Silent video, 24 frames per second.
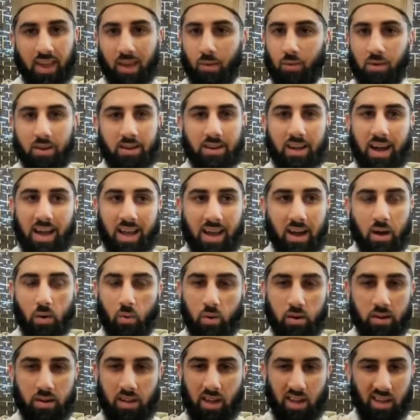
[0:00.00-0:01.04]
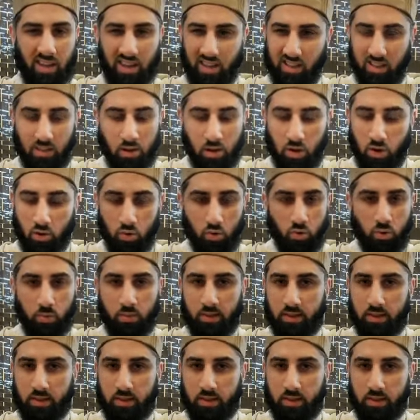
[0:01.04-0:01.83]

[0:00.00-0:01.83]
It will die out one day in the group,